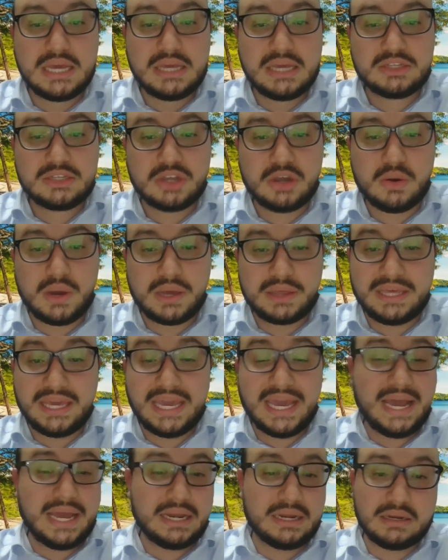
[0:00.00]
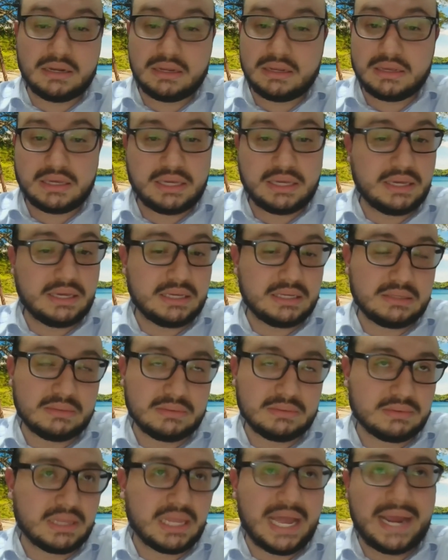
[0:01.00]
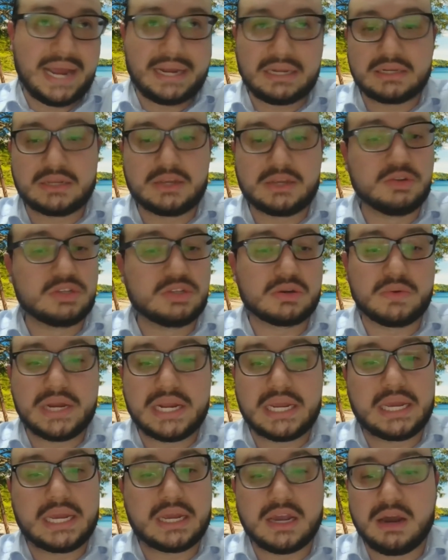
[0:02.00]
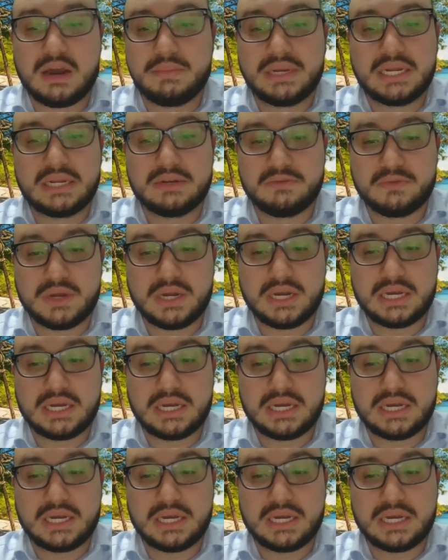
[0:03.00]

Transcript: So at the end, he liked Costa Rica coming in